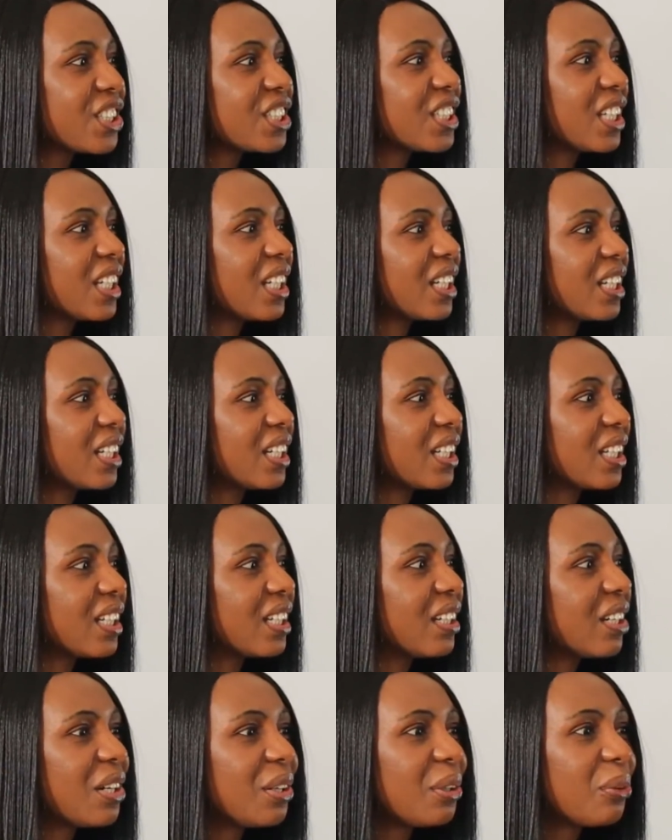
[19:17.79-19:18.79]

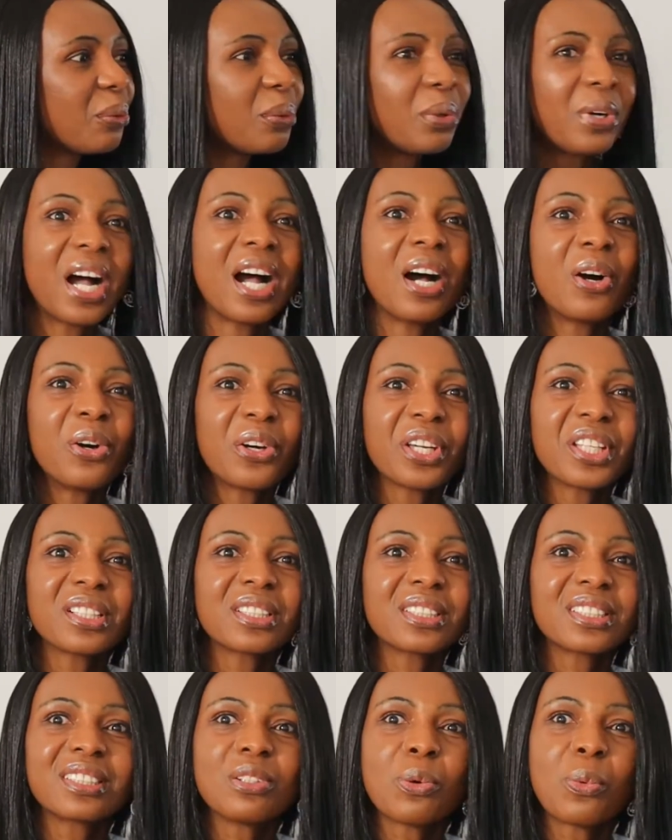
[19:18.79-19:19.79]
How
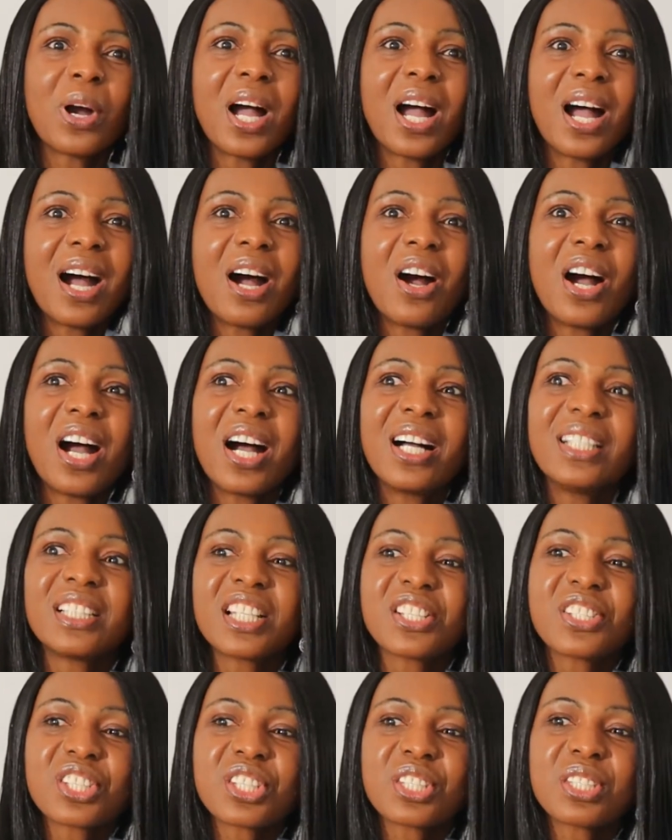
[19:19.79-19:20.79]
are
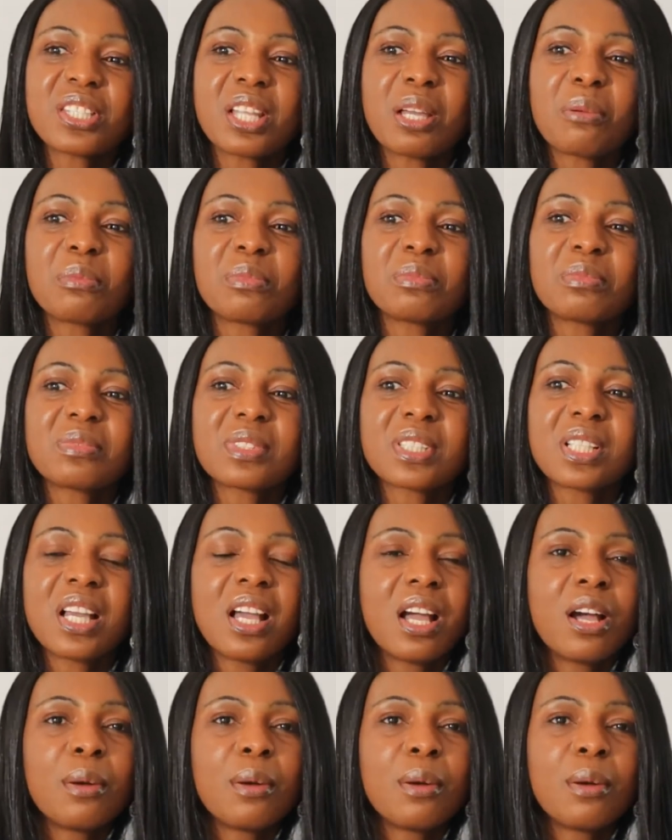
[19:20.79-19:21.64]
the systems